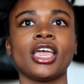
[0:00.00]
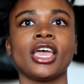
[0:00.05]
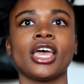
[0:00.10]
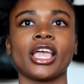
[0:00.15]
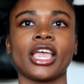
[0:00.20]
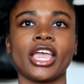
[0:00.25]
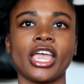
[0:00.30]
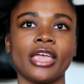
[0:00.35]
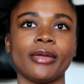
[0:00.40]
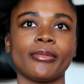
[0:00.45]
I
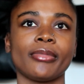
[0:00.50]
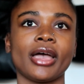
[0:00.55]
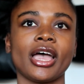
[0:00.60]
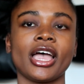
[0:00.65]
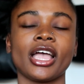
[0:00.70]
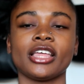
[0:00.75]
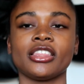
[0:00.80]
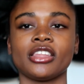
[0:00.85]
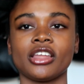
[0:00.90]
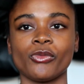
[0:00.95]
came
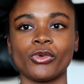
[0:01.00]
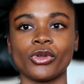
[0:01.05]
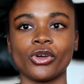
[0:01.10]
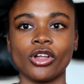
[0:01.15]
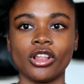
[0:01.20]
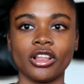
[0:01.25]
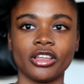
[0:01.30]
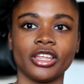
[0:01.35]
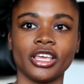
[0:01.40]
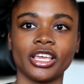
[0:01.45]
back, and then I went on
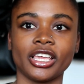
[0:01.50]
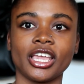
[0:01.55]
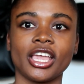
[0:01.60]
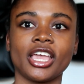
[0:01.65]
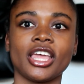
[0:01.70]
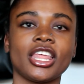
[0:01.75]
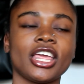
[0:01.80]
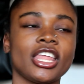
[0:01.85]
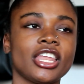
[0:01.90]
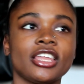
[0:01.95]
holiday
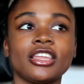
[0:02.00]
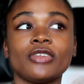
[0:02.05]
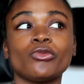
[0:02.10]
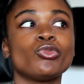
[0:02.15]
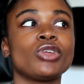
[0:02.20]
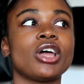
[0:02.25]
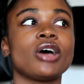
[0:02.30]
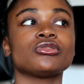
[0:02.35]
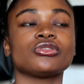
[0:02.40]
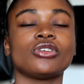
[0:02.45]
again. And
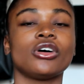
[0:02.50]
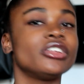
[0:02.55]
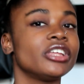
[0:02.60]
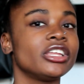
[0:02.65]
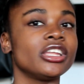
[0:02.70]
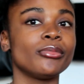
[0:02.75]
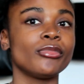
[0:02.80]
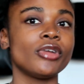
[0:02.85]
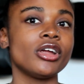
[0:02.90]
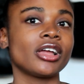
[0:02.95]
when I was on
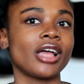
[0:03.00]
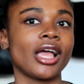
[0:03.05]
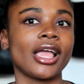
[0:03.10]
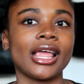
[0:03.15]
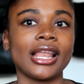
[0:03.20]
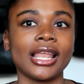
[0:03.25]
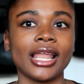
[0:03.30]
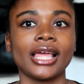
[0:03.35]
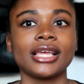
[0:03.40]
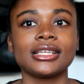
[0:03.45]
holiday in America, I
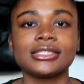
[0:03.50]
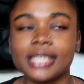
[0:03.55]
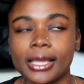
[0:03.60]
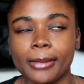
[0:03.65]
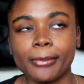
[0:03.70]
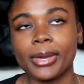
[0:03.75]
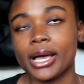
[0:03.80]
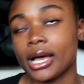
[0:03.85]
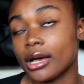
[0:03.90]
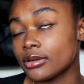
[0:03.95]
gained like
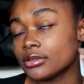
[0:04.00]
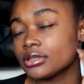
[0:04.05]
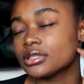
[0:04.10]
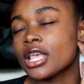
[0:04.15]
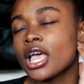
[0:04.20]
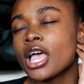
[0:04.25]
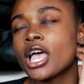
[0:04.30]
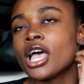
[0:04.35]
10 pounds.